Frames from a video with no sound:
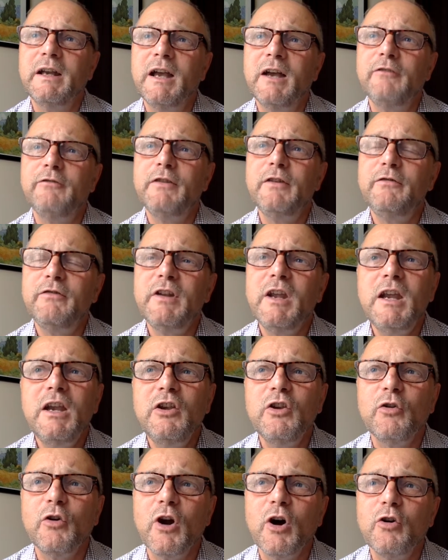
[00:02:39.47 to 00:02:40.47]
a
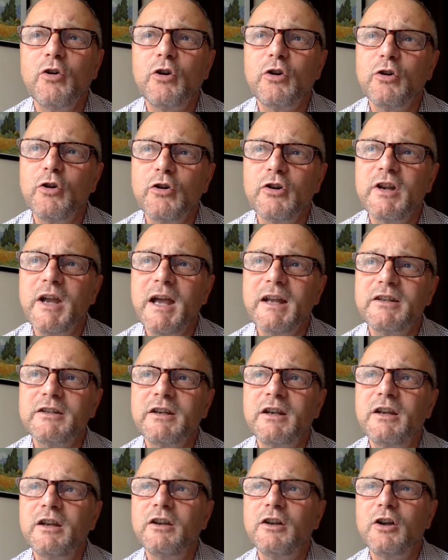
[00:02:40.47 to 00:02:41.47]
15-year-old, Claudette
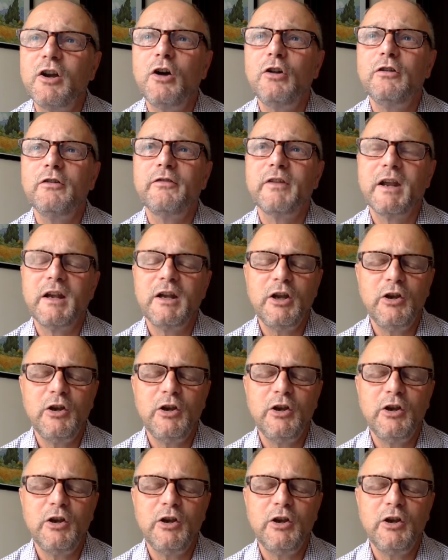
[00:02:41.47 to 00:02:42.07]
Colvin,